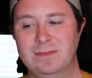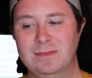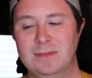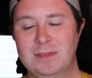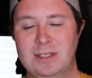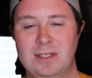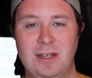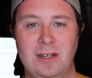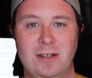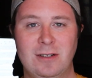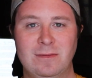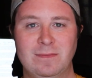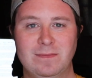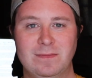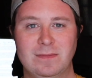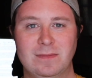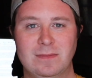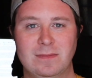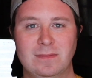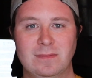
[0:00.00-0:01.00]
So
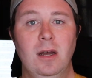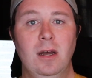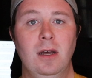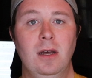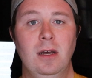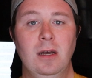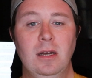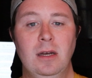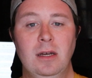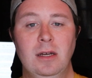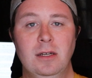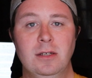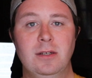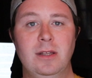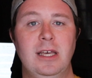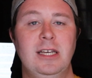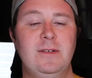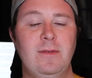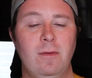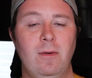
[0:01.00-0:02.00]

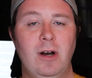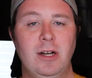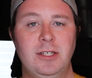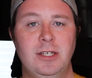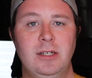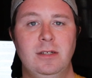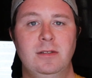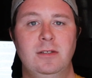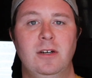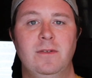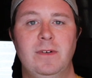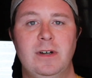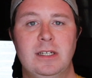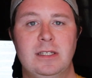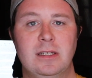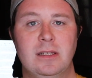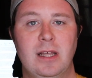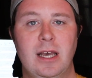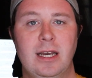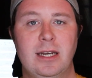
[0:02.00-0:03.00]
thanks for watching. Don't forget
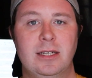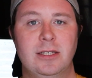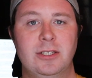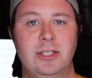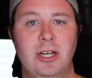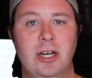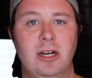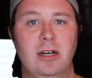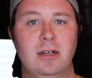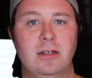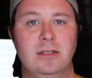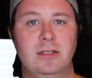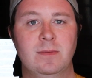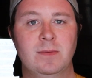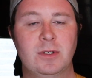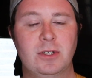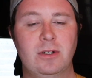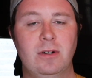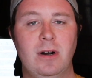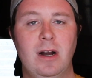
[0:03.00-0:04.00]
to like, share,
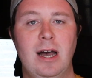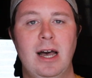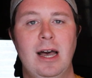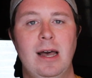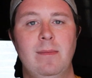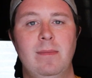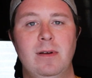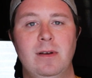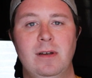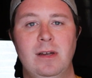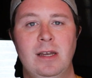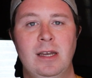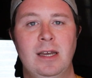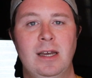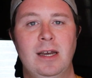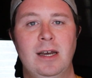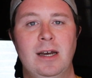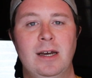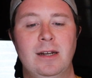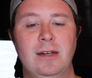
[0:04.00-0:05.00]
subscribe,
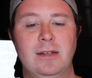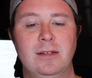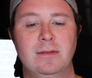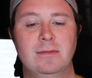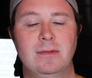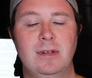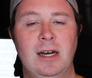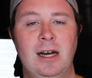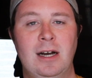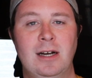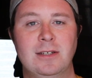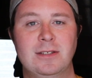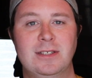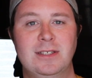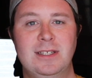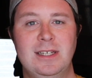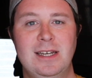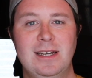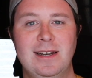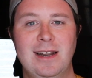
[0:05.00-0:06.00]
and I'll
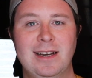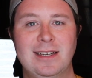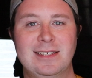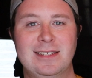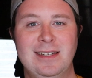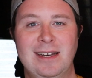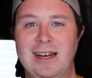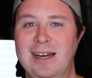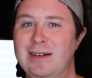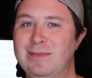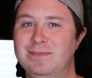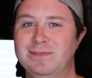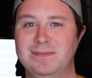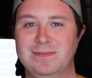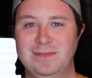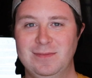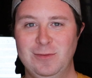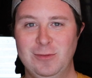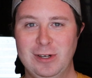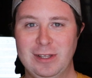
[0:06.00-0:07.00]
see you next
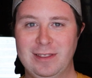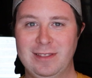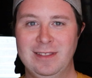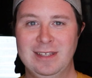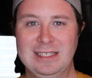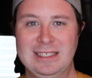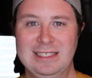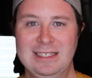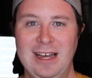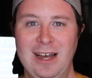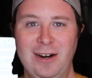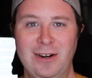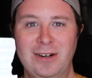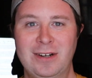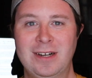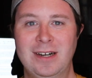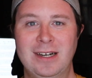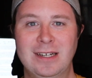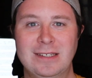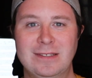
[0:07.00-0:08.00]
time with the Snyder
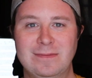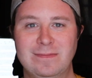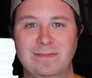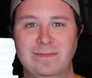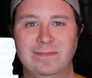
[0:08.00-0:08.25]
Cut.